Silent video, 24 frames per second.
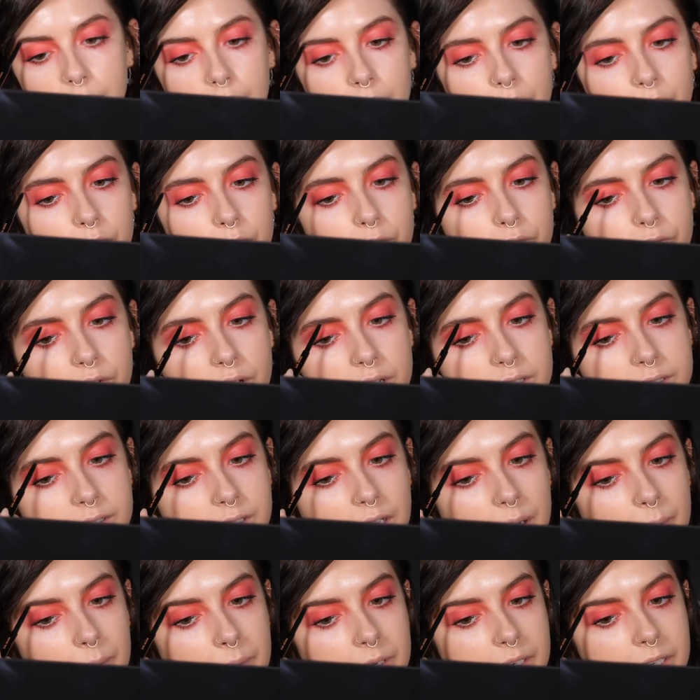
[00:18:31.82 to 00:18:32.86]
Now the first
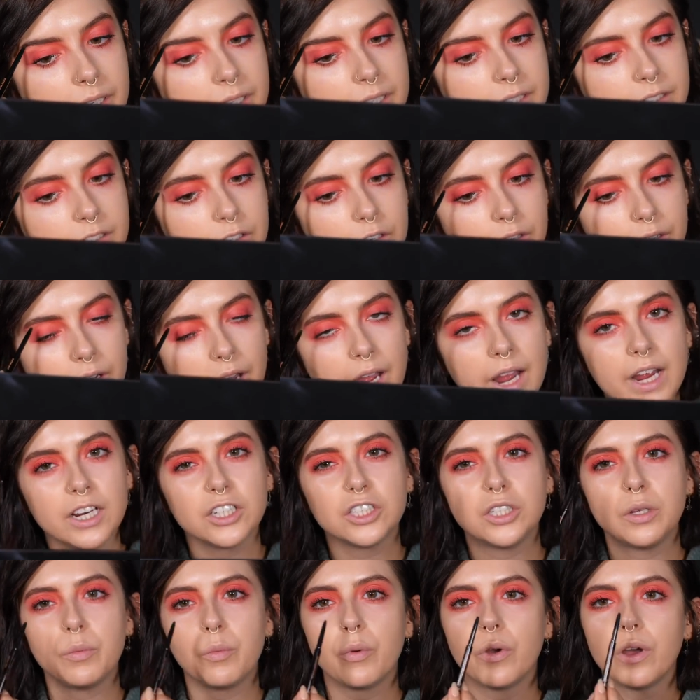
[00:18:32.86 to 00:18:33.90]
time I did this look, I
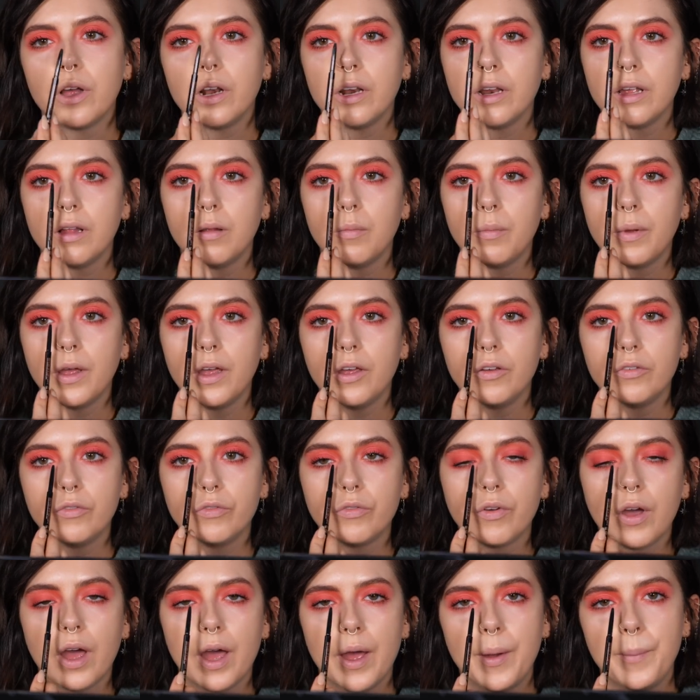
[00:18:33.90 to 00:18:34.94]
actually put a little bit of
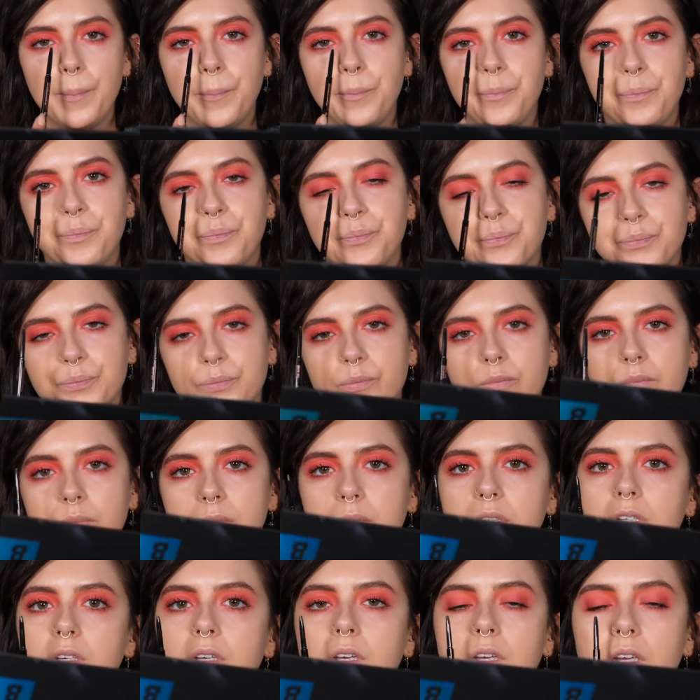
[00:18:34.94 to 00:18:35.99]
um,
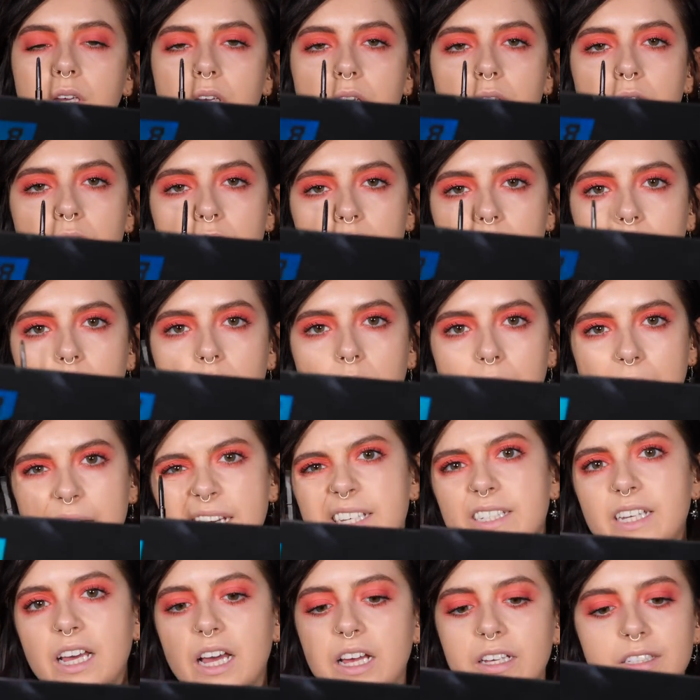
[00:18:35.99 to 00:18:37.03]

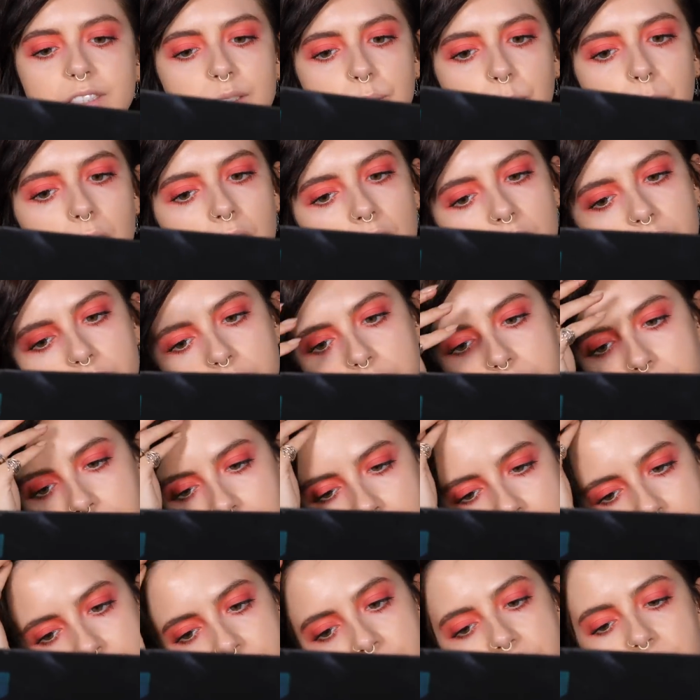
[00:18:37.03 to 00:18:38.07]
glitter sparkle
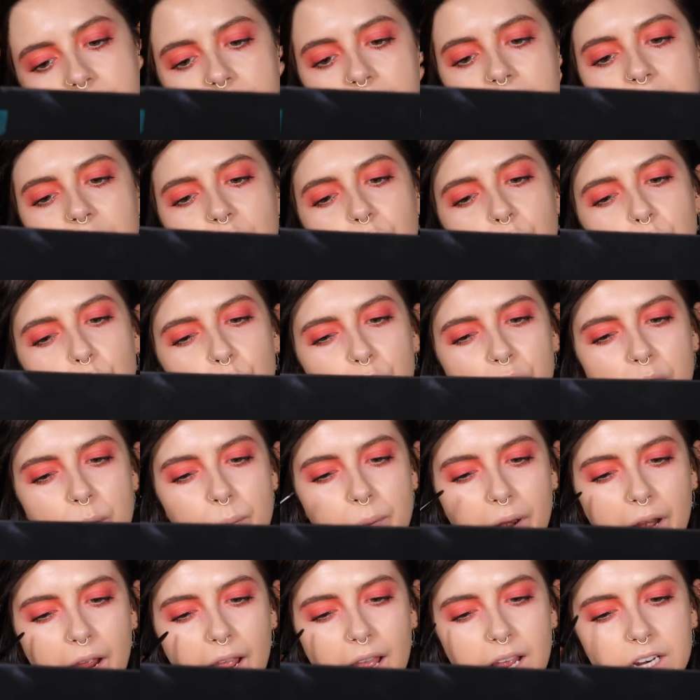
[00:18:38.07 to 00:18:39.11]
into the inner corner,
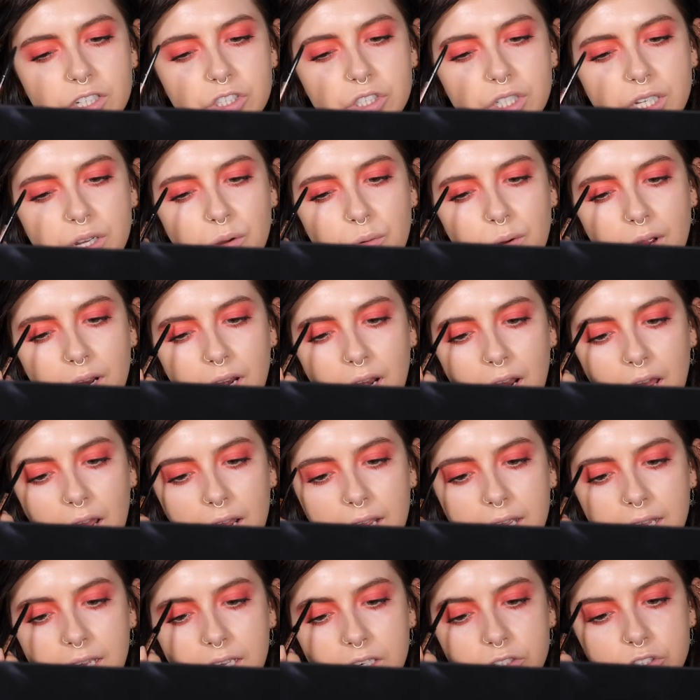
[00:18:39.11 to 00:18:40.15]
but I actually quite
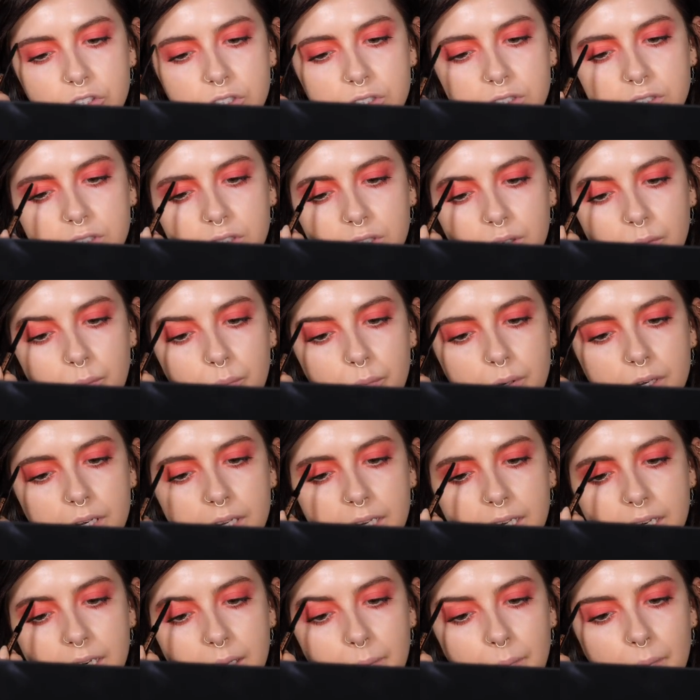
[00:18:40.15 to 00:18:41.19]
like it, just
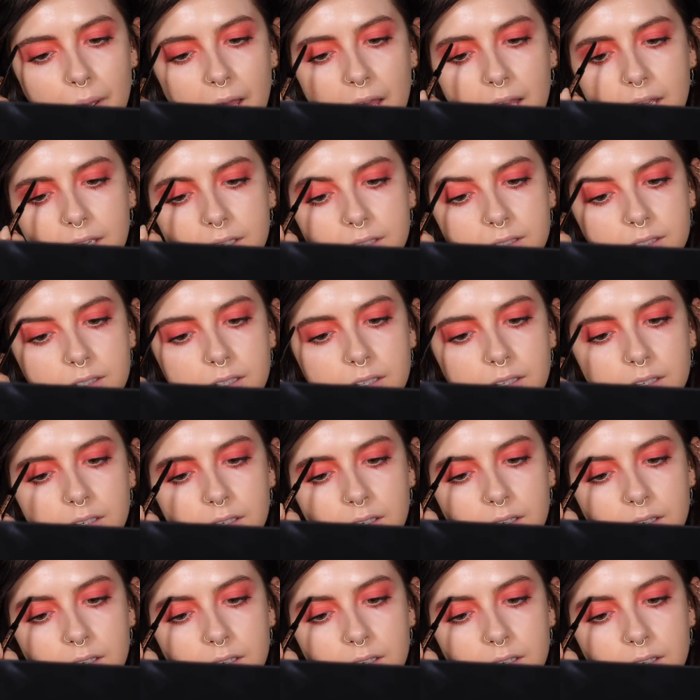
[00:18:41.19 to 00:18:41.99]
completely matte.